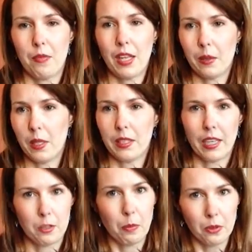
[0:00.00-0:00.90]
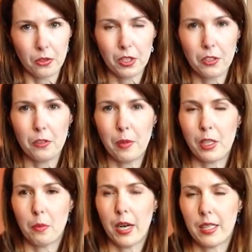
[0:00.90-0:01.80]
anything that's bothering you about your
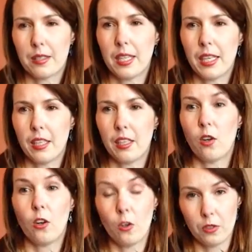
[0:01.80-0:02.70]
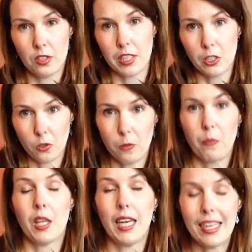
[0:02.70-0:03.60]
practicing. Obviously your
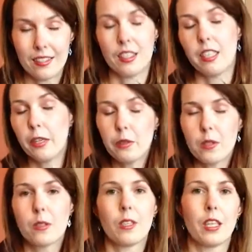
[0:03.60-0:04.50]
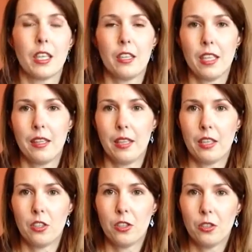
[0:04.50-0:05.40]
lesson notes are going to go down there
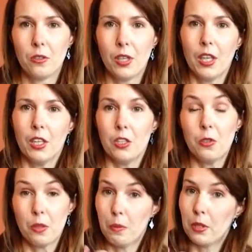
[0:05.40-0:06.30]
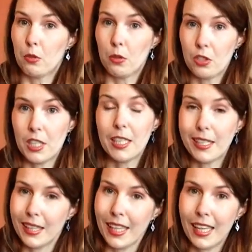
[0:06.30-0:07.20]
too. You can put a routine
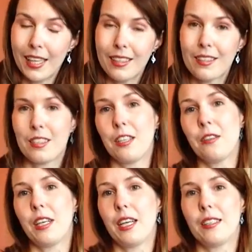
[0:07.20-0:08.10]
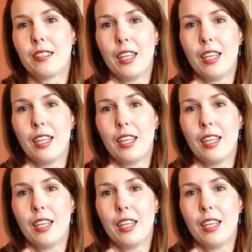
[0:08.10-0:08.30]
in there so that